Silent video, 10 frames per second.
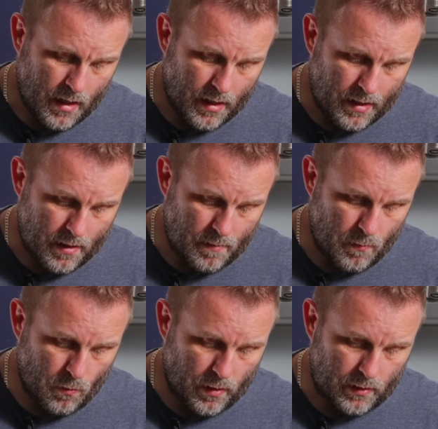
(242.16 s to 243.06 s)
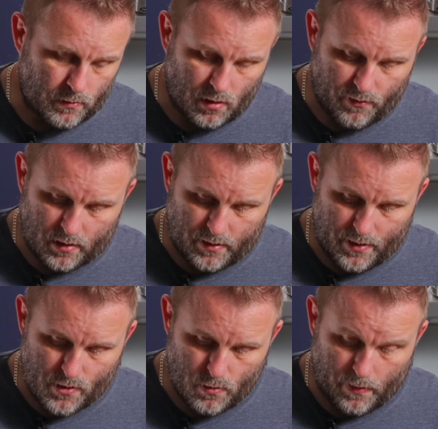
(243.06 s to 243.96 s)
What else? Have I got any
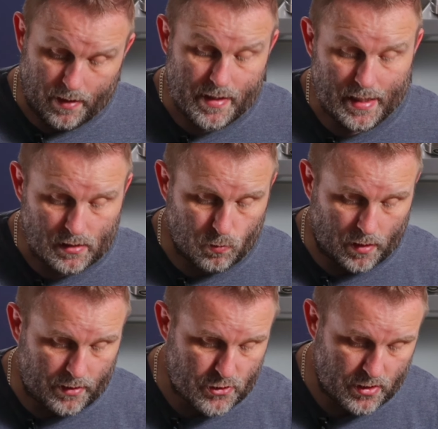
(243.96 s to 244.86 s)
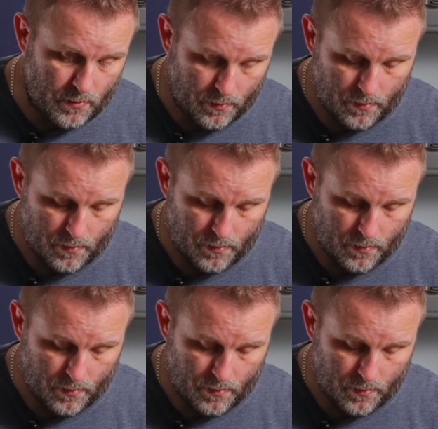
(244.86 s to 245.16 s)
issues with it? Yes, one issue.